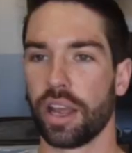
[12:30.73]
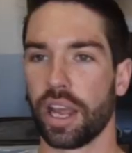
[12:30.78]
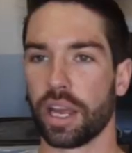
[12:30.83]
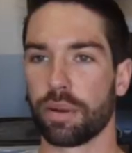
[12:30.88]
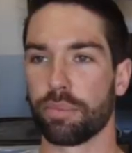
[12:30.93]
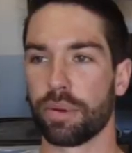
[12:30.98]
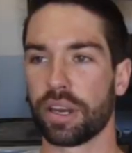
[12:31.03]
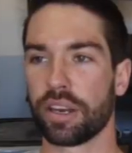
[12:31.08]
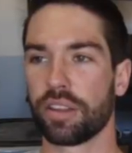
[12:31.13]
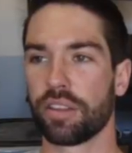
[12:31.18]

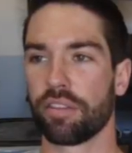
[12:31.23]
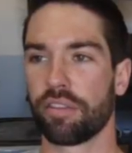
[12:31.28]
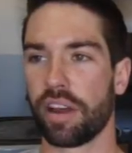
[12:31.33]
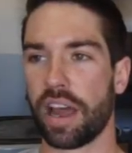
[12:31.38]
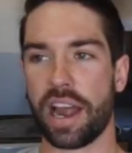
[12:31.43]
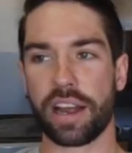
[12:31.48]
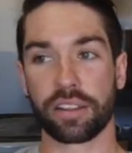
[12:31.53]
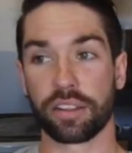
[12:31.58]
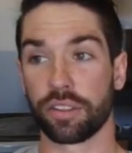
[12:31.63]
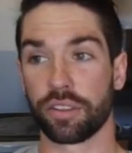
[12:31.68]
admitted the
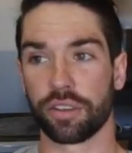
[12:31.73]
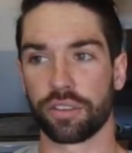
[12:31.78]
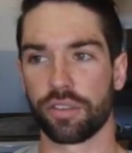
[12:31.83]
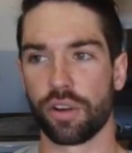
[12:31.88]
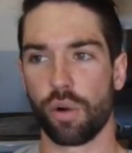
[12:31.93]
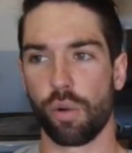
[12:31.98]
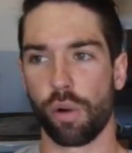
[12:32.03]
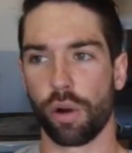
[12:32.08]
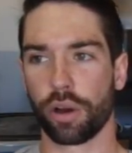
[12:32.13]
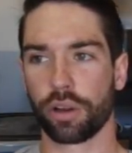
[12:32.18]
fact that there's
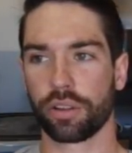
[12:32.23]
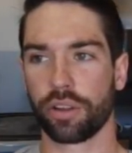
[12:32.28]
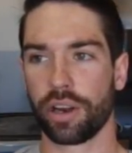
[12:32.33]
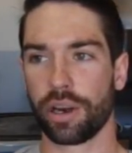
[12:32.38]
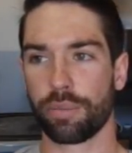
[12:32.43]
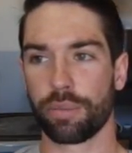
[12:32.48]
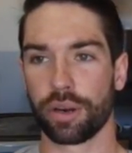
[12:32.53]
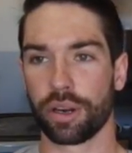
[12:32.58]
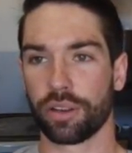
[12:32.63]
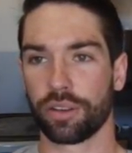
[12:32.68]
no work
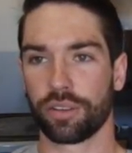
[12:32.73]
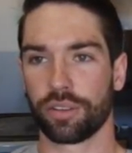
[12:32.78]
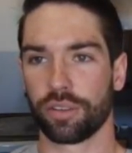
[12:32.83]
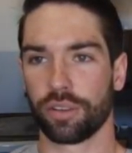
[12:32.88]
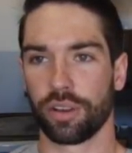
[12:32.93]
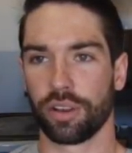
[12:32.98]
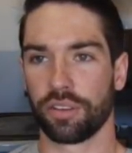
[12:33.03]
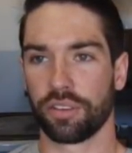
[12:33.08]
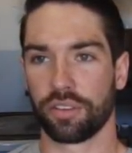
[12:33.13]
there, but it's